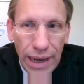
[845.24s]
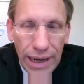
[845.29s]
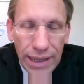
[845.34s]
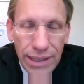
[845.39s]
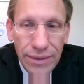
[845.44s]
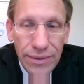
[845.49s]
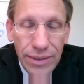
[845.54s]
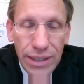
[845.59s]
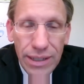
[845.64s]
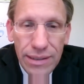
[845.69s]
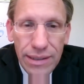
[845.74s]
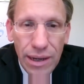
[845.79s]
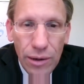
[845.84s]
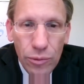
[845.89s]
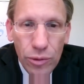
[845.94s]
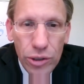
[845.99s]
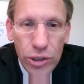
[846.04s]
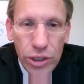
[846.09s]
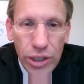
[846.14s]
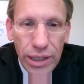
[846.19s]
activities that
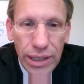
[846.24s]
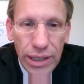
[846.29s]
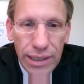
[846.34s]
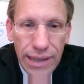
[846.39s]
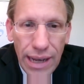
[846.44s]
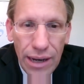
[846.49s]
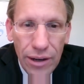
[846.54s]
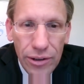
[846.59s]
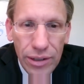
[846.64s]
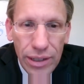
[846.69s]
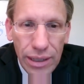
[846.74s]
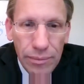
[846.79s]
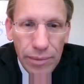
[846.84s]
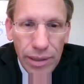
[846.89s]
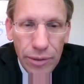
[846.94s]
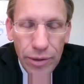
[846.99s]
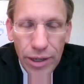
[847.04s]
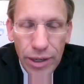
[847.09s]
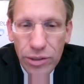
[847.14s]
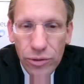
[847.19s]
were shutting down, namely
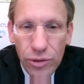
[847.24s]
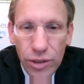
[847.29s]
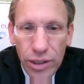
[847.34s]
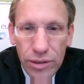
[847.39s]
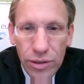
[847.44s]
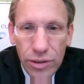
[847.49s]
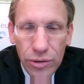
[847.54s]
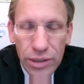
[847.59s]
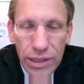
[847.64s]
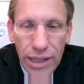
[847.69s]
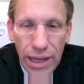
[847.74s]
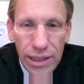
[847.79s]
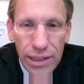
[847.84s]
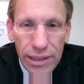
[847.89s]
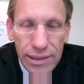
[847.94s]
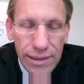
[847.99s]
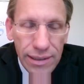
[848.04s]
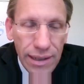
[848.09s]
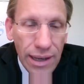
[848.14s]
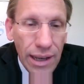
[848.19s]
restaurants,
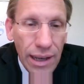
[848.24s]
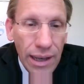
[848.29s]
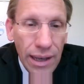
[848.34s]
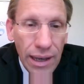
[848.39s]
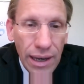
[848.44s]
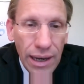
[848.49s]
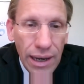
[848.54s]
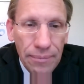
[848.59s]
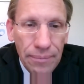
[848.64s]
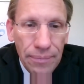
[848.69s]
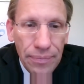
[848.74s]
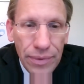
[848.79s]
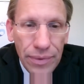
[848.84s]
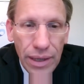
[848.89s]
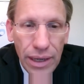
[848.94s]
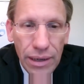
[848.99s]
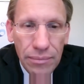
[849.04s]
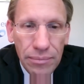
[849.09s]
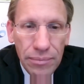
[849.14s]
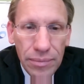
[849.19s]
hotels,
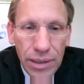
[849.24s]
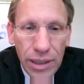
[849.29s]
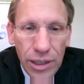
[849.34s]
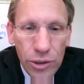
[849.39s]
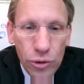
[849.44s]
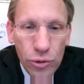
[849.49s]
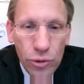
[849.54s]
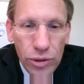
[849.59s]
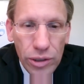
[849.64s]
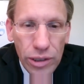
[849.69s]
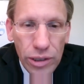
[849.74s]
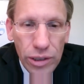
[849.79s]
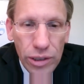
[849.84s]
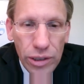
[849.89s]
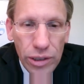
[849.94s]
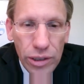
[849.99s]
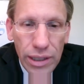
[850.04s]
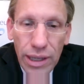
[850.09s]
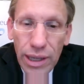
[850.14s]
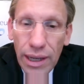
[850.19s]
cultural
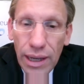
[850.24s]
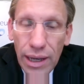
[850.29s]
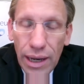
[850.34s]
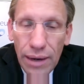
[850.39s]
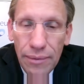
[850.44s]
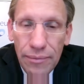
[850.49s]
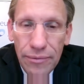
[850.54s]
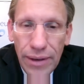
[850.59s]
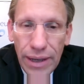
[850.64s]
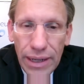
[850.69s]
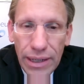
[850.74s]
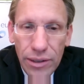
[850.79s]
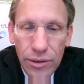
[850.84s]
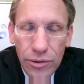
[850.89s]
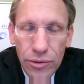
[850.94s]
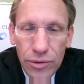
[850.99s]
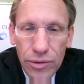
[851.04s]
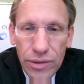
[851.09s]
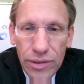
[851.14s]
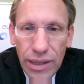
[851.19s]
um,
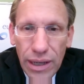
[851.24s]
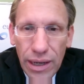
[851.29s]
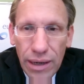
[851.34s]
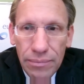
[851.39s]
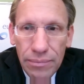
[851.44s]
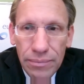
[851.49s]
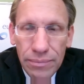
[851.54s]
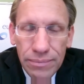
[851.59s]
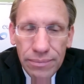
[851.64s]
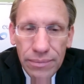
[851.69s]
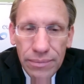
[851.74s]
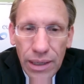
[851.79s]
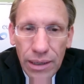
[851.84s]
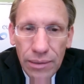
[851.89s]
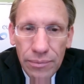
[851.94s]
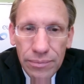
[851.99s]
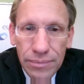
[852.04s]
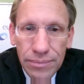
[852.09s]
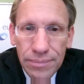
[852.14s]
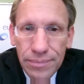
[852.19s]
venues um,
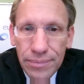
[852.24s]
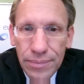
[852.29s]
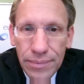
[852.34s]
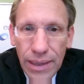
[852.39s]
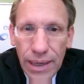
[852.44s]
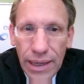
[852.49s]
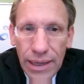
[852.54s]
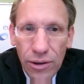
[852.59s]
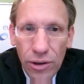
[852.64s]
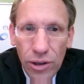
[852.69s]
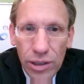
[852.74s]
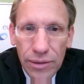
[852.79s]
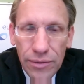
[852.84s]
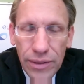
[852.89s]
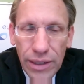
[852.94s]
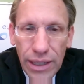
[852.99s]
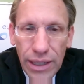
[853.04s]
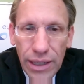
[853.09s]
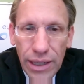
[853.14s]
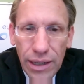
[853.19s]
um, and all of
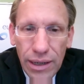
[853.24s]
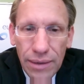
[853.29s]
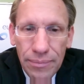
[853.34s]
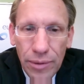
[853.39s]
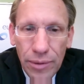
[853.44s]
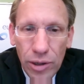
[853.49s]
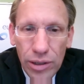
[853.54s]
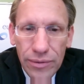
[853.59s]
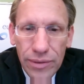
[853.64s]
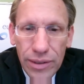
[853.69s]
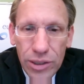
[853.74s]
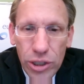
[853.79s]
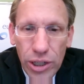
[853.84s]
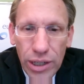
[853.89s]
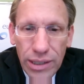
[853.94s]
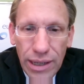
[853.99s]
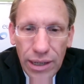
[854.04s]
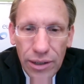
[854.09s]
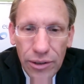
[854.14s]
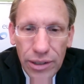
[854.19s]
the all of the
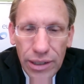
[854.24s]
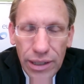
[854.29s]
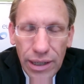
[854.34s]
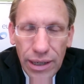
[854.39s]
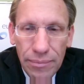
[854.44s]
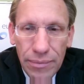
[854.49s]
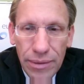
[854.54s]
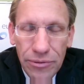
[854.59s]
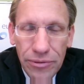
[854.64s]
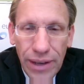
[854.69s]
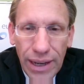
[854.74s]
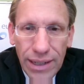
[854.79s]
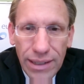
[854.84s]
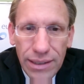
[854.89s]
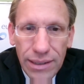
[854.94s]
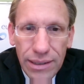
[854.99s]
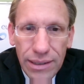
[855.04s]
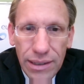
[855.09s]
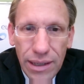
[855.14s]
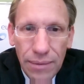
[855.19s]
shutdown affected